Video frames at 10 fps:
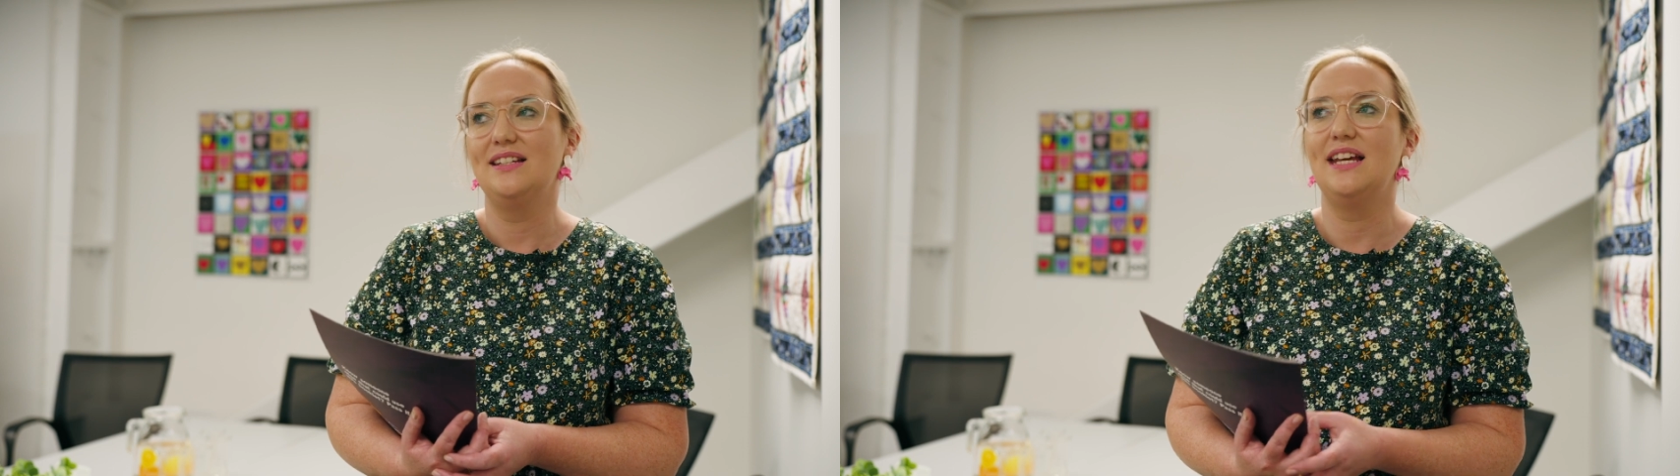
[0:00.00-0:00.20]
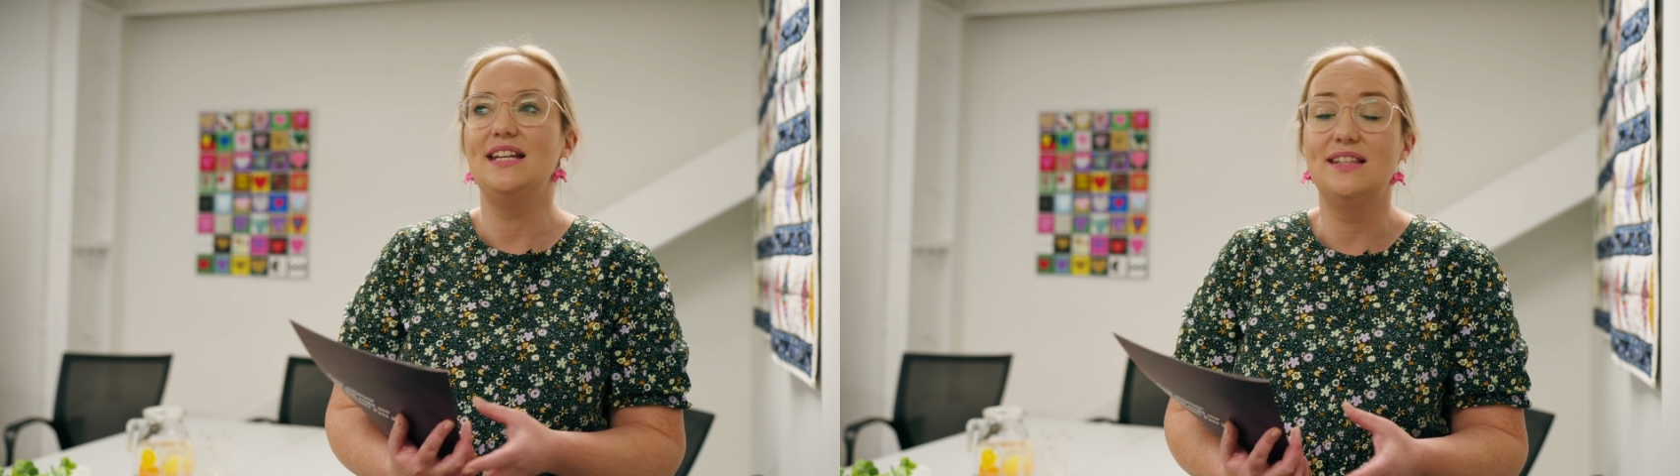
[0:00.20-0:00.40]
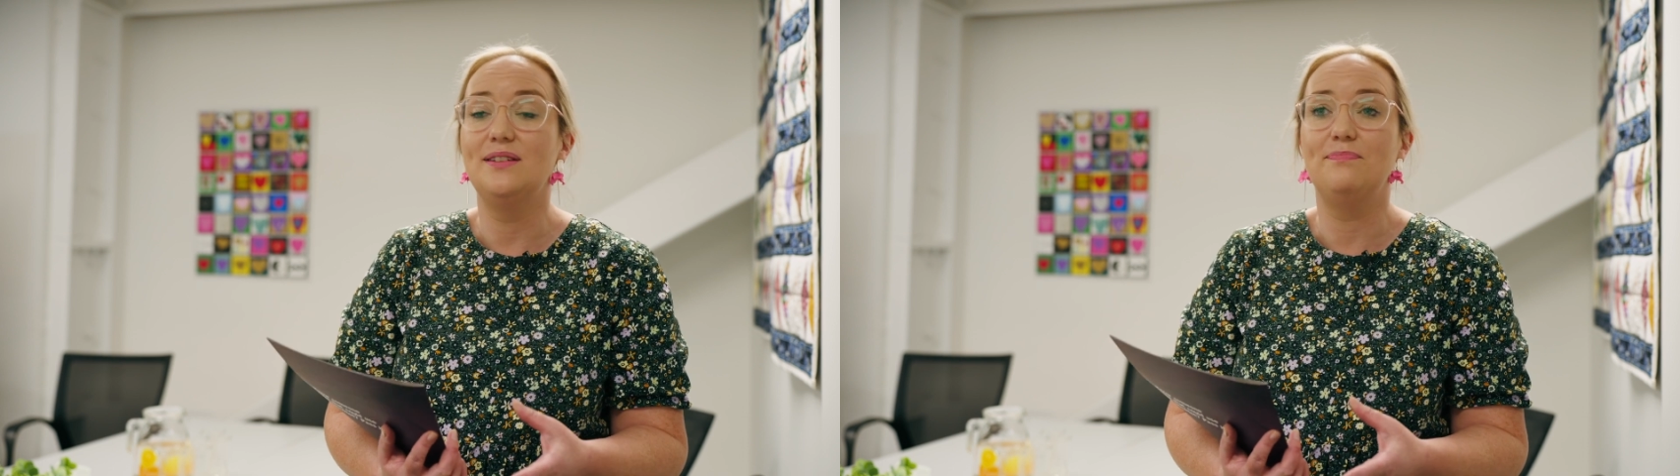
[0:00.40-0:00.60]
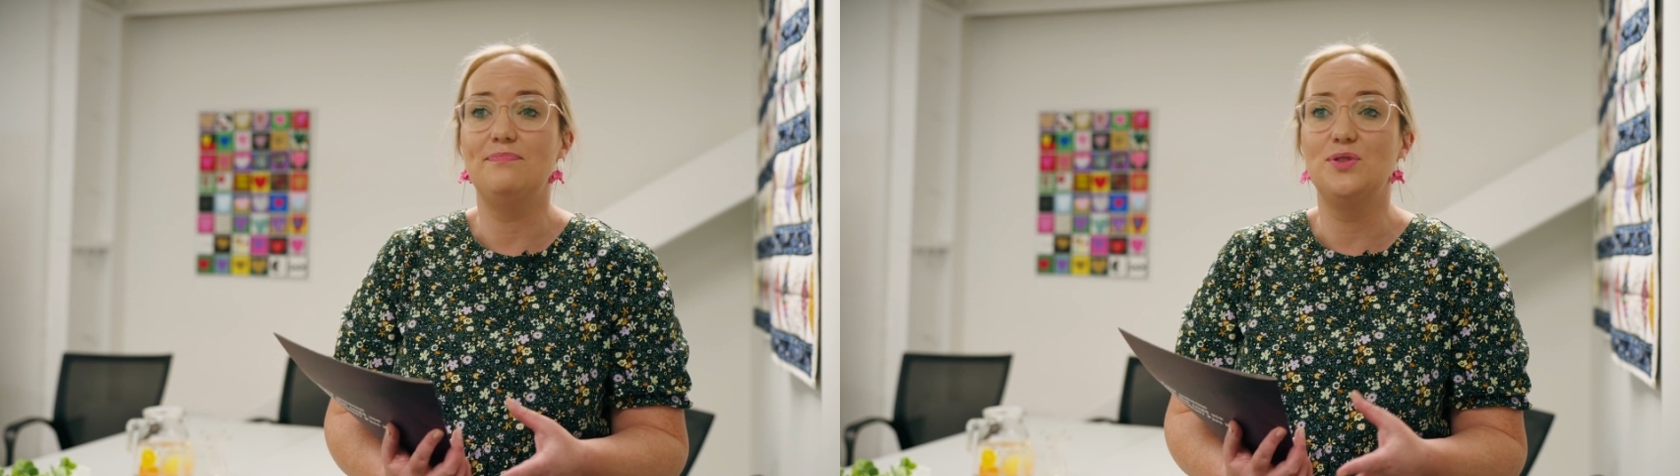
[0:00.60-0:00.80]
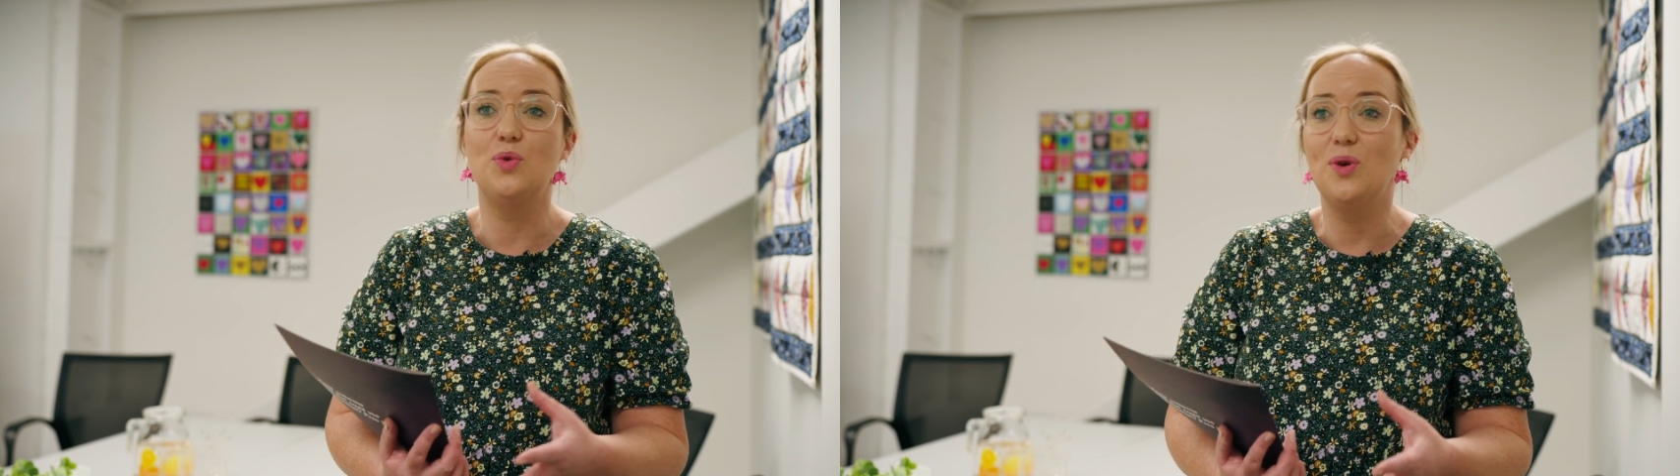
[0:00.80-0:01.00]
easy to
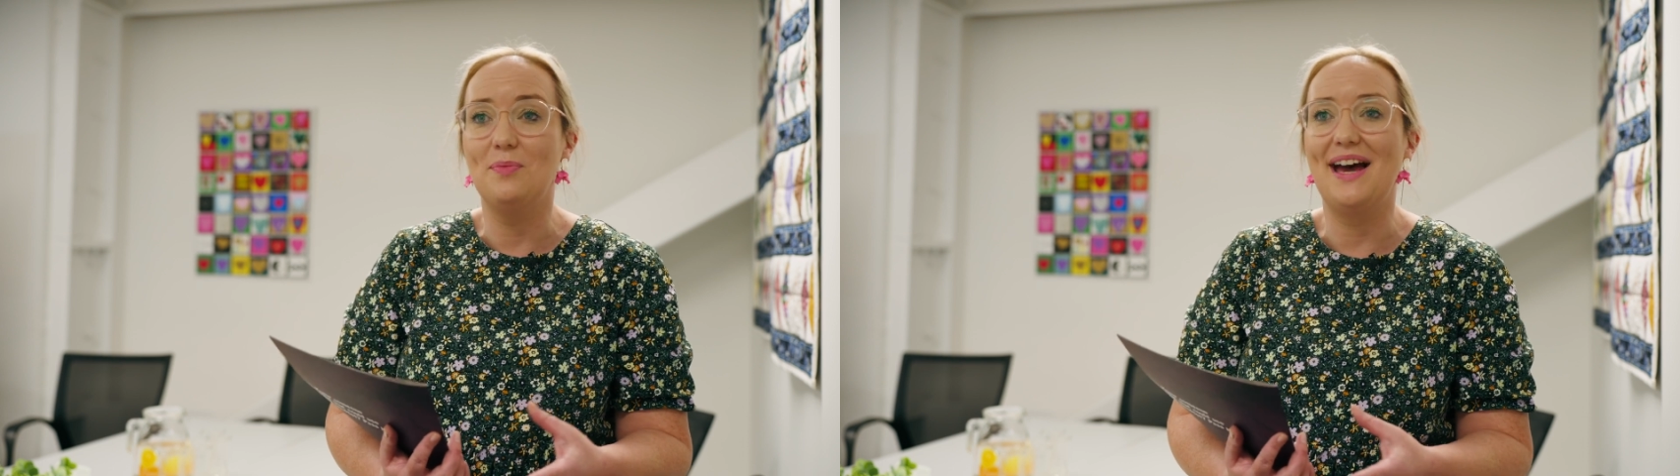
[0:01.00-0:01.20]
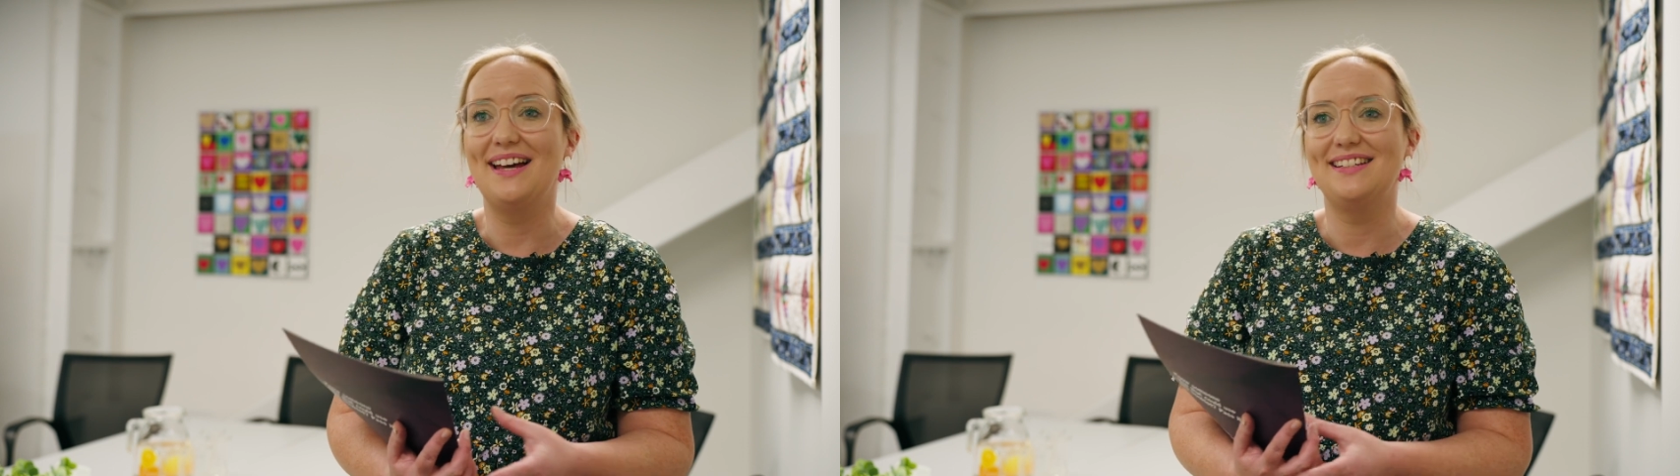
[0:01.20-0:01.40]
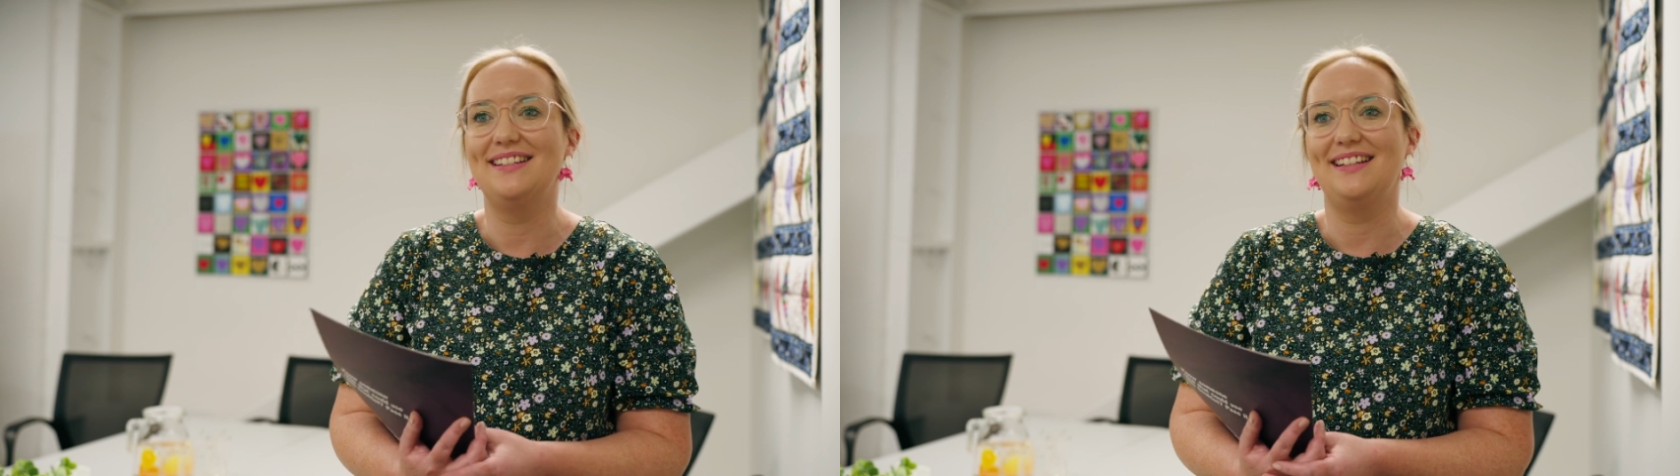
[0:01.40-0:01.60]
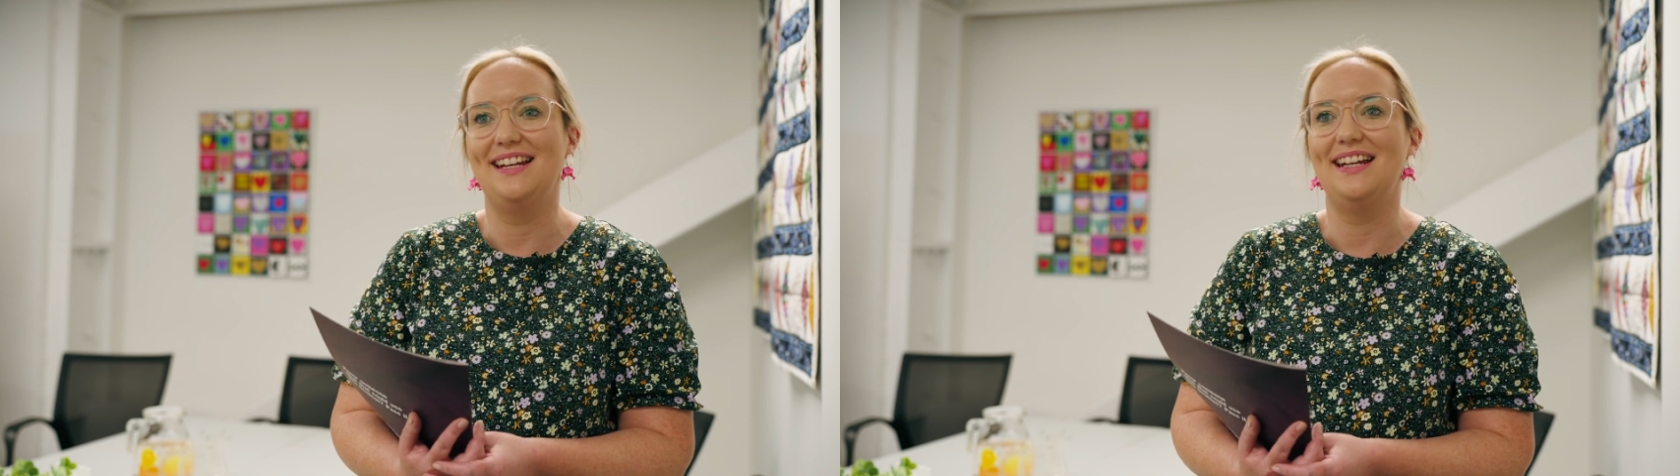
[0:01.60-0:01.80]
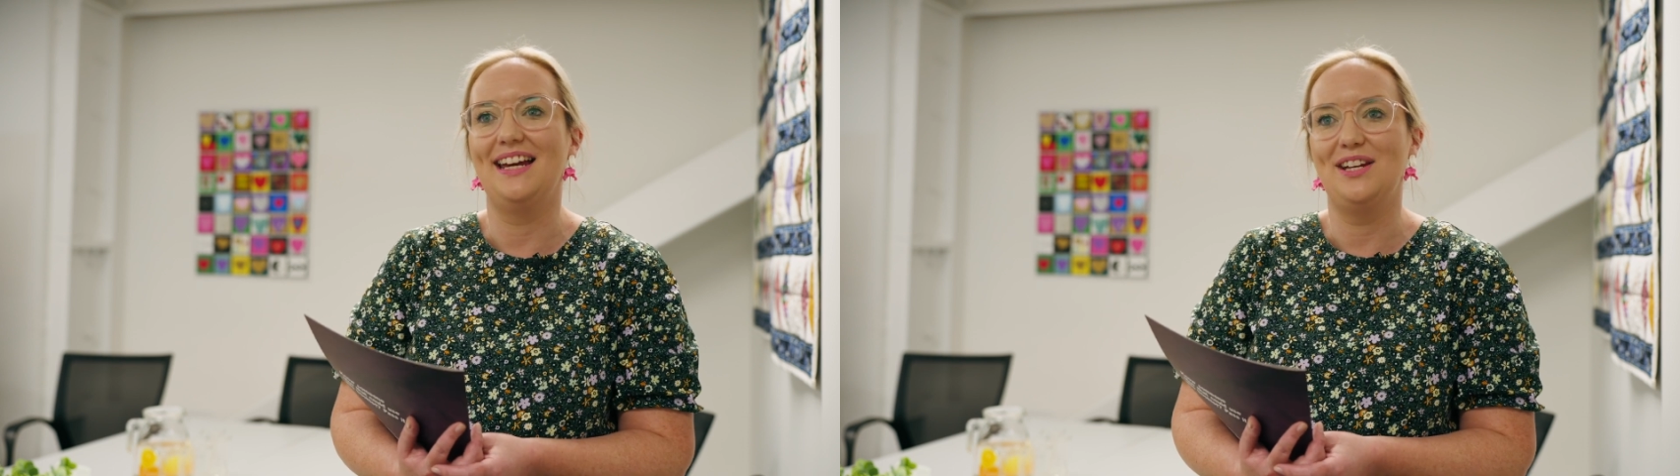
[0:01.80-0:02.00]
talk about
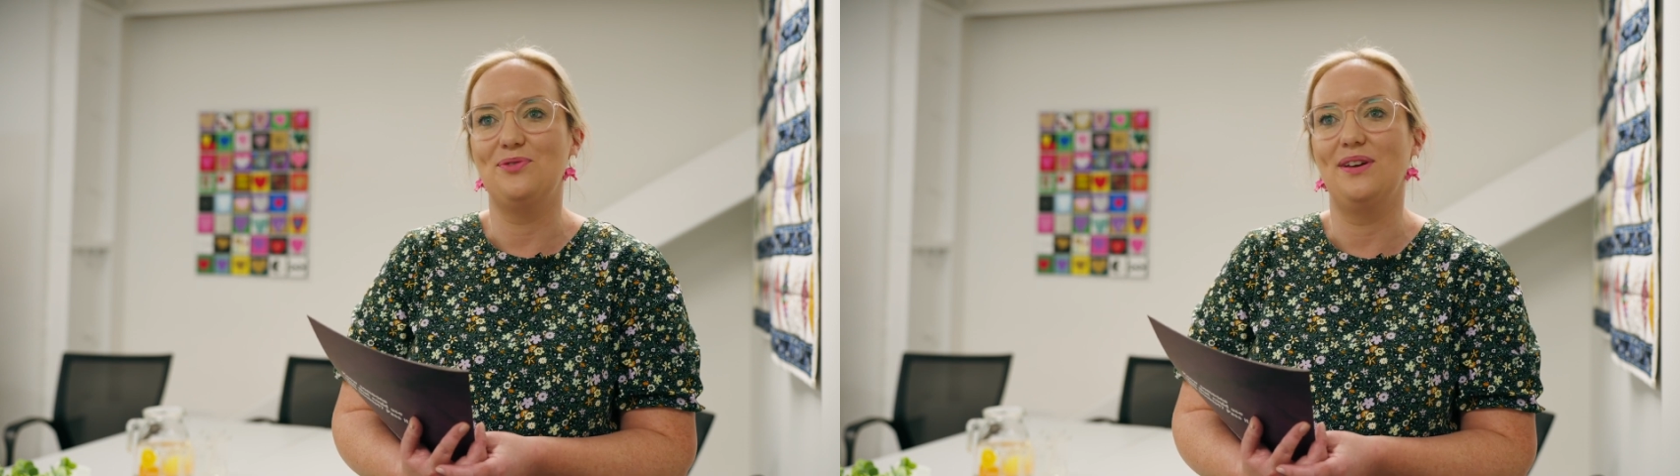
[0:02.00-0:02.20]
and engage